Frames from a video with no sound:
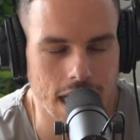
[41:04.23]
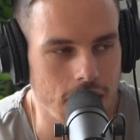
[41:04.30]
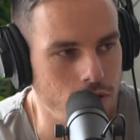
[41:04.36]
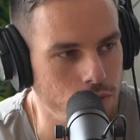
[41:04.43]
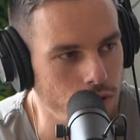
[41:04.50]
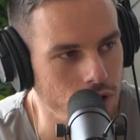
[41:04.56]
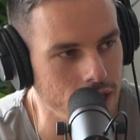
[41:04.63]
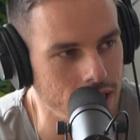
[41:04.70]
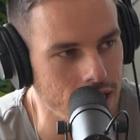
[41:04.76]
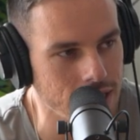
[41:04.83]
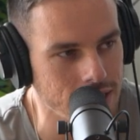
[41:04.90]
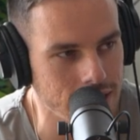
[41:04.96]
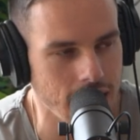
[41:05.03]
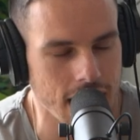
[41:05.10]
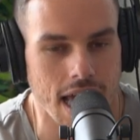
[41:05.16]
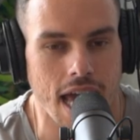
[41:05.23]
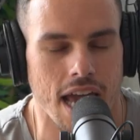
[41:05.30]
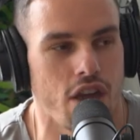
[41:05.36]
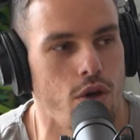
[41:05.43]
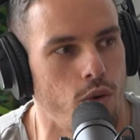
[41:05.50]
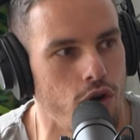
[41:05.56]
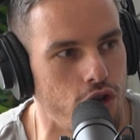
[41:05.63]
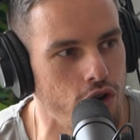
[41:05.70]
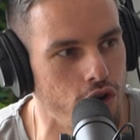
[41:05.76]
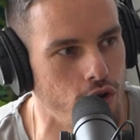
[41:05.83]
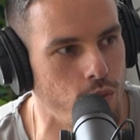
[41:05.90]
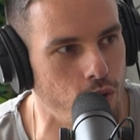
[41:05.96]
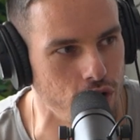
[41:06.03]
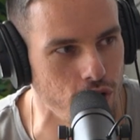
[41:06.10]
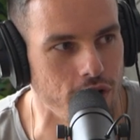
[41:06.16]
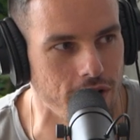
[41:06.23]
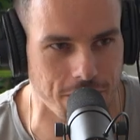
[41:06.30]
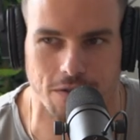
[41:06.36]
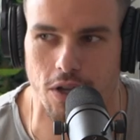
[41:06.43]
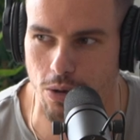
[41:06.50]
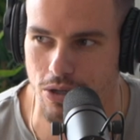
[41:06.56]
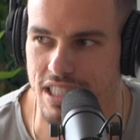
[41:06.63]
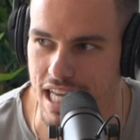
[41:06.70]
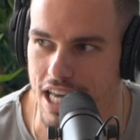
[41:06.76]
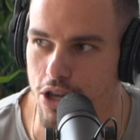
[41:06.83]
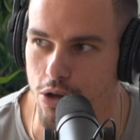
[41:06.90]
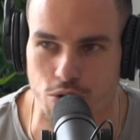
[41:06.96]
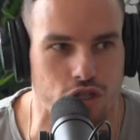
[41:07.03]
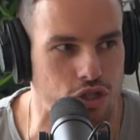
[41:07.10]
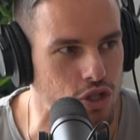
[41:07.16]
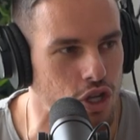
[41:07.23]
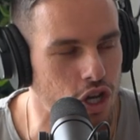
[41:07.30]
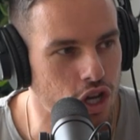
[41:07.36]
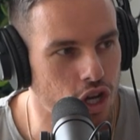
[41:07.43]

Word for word: it really is like hey when you're when you're in a flow state you just